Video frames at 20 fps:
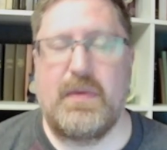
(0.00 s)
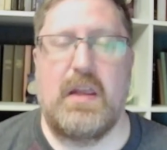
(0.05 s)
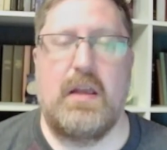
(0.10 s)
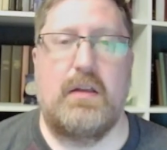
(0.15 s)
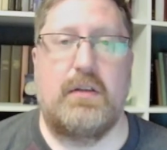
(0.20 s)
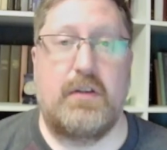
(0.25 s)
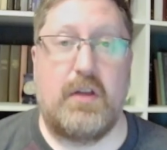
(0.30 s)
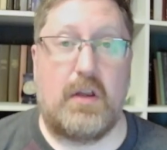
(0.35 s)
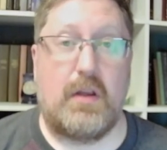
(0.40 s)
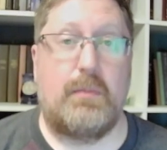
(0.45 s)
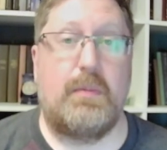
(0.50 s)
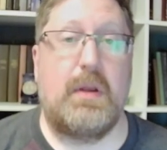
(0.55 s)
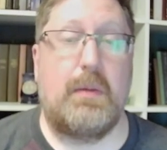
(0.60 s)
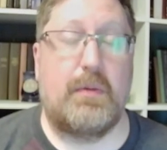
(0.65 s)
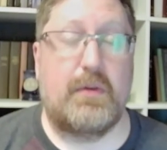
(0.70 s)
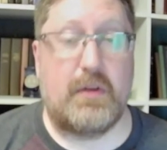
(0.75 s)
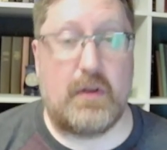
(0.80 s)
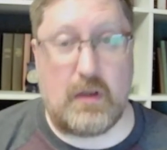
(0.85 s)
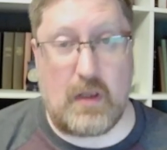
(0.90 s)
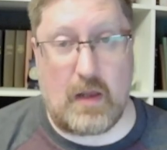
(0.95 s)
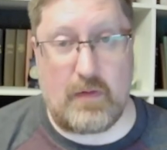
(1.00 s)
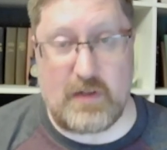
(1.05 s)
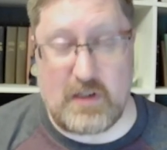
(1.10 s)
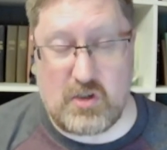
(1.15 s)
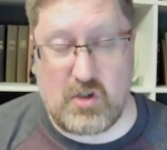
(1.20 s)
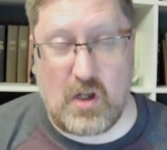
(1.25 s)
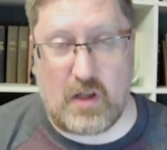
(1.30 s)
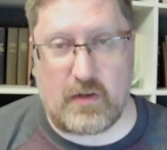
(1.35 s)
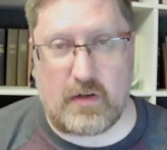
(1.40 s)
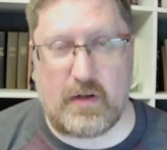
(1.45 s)
telling people to love each
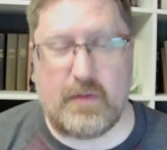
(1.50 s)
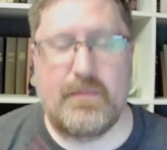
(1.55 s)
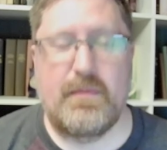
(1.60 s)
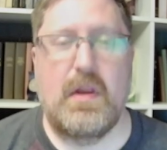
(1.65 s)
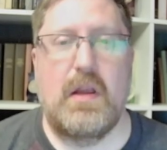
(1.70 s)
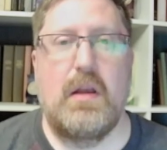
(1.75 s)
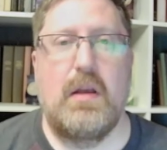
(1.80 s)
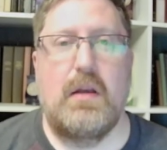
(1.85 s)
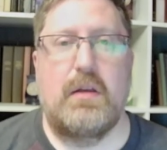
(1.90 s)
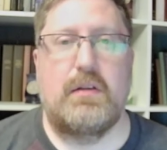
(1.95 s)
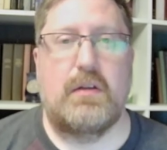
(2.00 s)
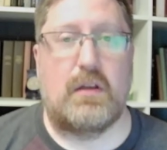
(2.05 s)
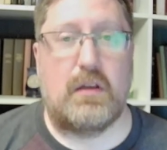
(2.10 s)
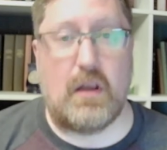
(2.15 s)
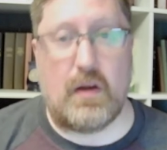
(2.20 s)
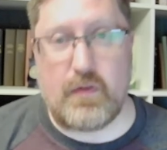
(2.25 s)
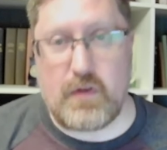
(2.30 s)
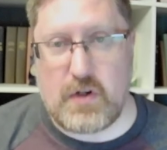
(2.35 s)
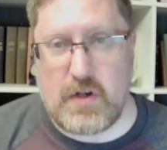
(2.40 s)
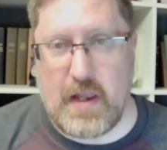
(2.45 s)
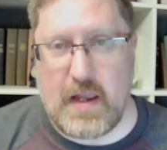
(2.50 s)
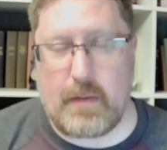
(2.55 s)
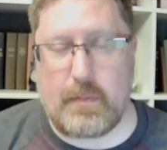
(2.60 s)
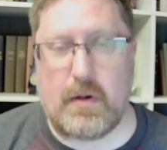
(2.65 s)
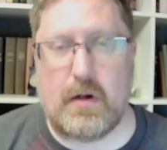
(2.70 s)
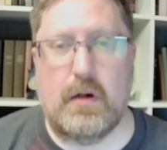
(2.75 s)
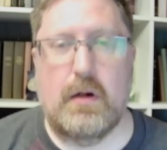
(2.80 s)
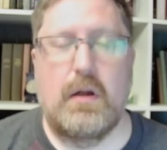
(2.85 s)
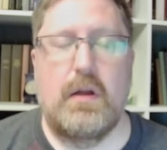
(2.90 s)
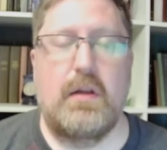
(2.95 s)
other, to love your
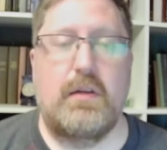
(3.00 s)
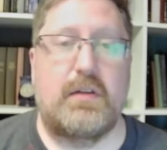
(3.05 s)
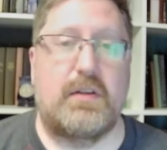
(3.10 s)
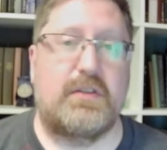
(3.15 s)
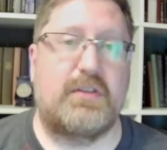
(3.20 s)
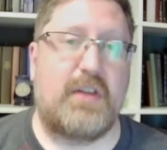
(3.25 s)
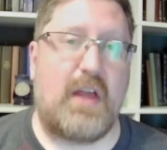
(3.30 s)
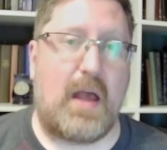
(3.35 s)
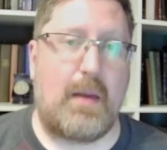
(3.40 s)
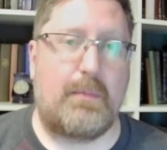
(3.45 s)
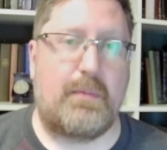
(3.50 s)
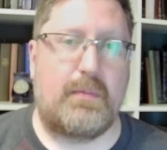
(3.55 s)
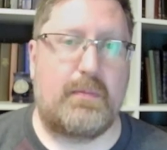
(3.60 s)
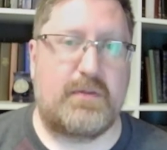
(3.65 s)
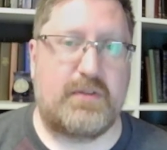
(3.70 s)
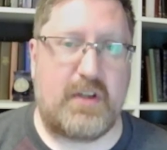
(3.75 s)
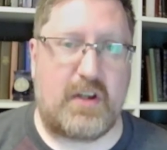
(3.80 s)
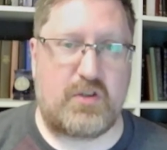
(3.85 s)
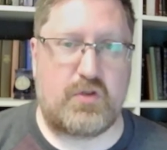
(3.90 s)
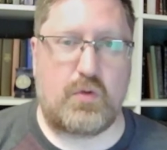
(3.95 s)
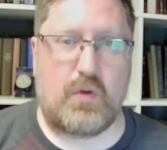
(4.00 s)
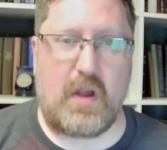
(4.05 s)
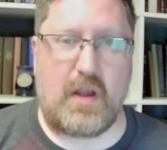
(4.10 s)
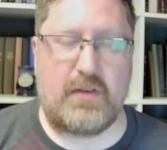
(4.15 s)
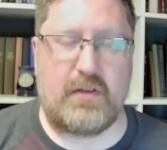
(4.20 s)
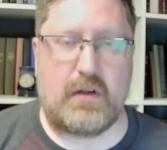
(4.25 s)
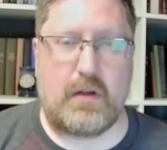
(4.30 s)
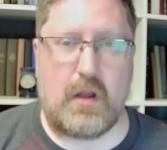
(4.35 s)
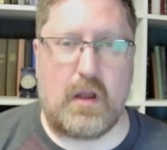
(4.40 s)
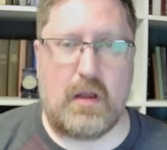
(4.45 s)
neighbor, to stop
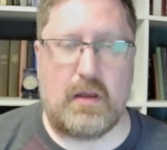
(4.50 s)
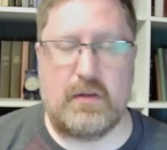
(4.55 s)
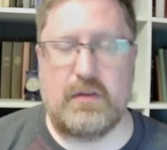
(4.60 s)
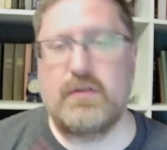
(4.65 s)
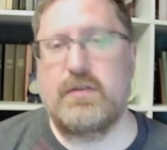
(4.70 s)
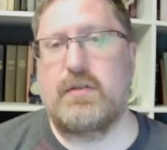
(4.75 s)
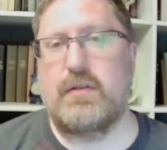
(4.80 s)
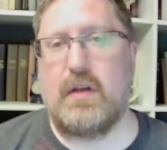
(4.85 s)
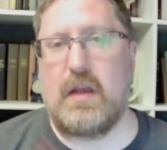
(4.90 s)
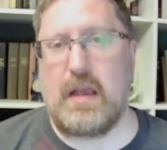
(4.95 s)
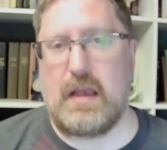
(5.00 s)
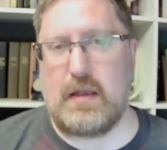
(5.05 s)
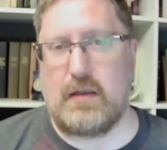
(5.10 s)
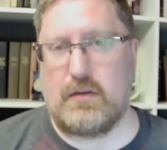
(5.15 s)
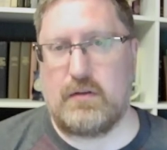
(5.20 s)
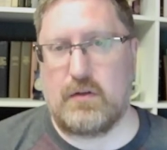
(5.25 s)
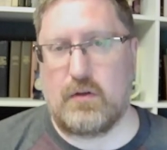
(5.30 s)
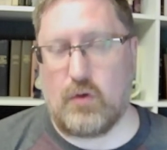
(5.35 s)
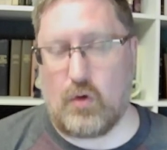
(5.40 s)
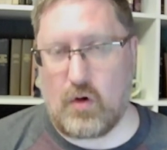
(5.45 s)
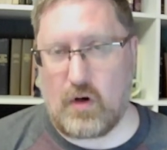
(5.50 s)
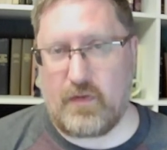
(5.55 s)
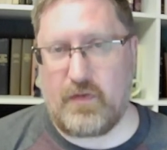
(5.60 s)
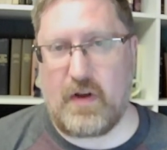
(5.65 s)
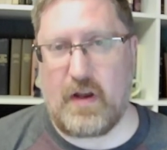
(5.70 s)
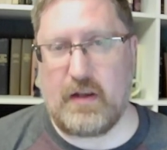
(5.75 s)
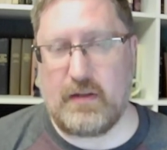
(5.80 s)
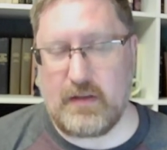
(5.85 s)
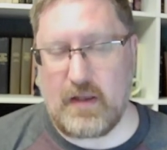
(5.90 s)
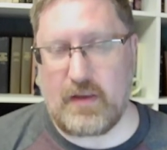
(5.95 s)
sexualizing guns and
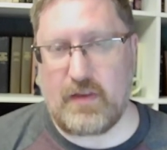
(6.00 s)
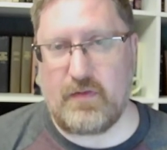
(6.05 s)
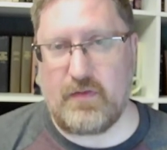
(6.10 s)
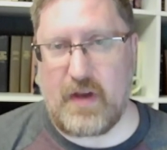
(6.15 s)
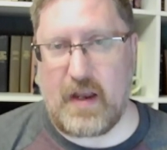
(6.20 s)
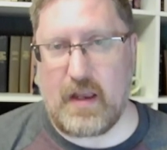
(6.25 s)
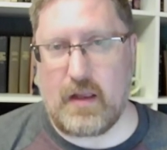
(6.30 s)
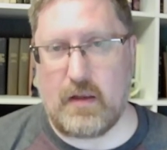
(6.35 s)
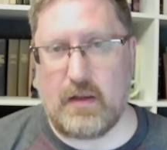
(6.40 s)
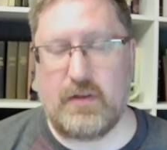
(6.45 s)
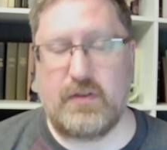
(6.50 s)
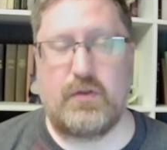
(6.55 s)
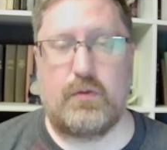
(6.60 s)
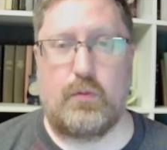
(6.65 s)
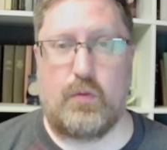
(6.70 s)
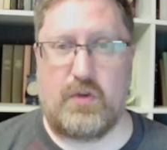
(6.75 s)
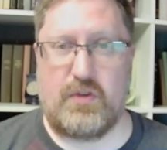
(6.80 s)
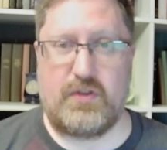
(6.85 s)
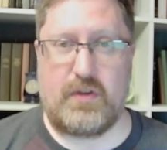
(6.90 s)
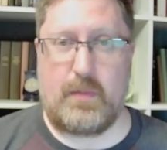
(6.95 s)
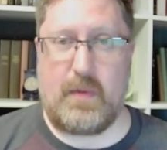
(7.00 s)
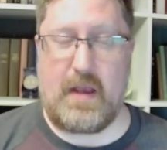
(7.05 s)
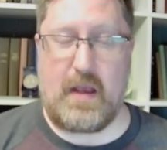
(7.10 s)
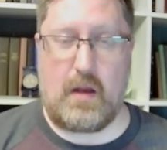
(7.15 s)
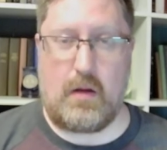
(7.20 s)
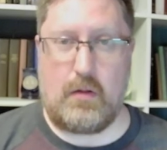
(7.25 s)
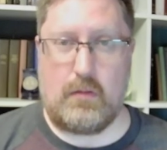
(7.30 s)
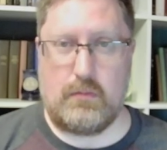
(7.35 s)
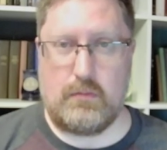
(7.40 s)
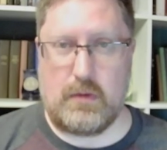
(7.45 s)
glorifying death and violence was
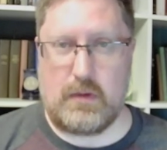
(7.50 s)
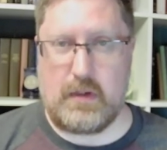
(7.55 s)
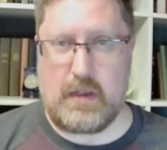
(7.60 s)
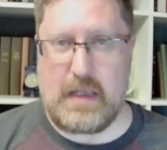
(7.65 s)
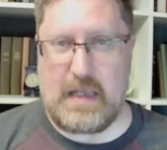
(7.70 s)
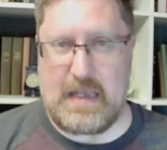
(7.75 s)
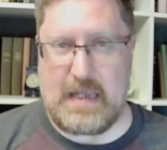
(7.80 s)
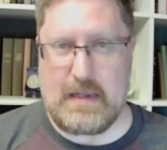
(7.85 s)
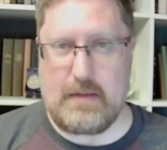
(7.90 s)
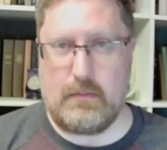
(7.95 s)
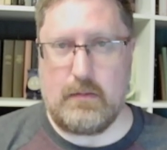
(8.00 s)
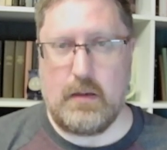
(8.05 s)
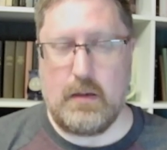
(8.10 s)
somehow a